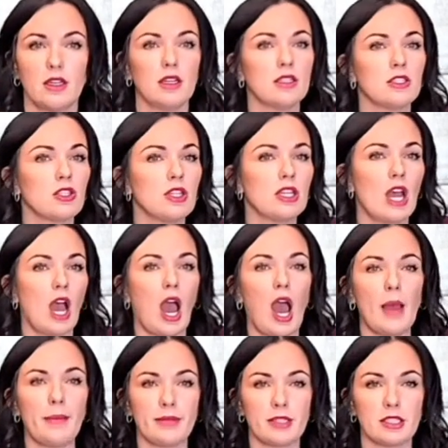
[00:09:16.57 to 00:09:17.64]
So the
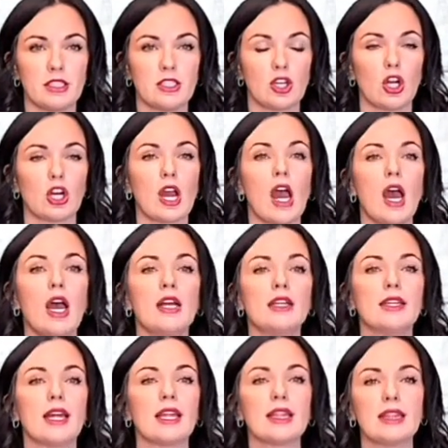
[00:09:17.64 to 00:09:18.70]
options are
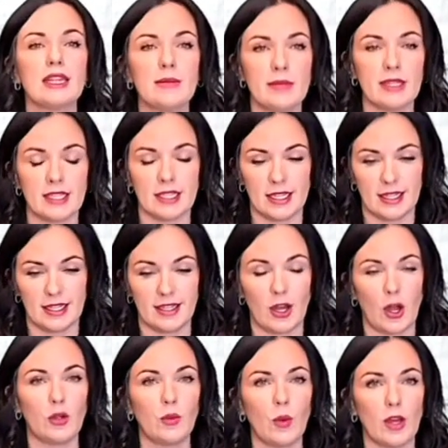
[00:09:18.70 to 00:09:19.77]
unlimited
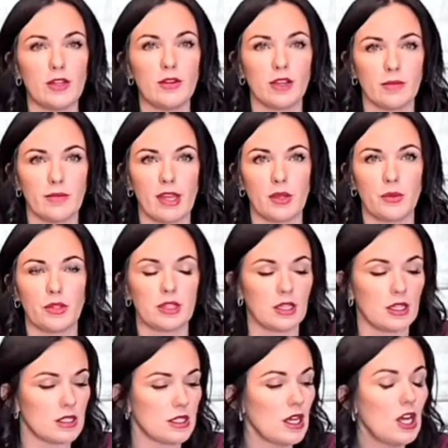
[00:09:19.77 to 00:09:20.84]
on what you can make with
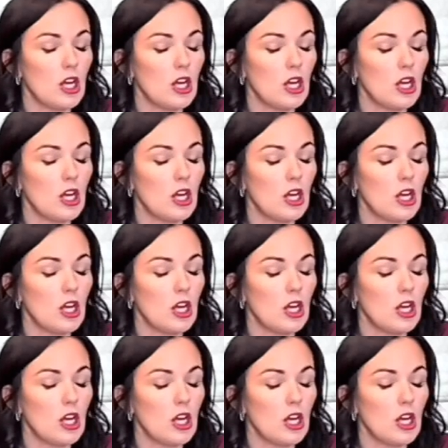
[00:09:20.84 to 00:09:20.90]
this.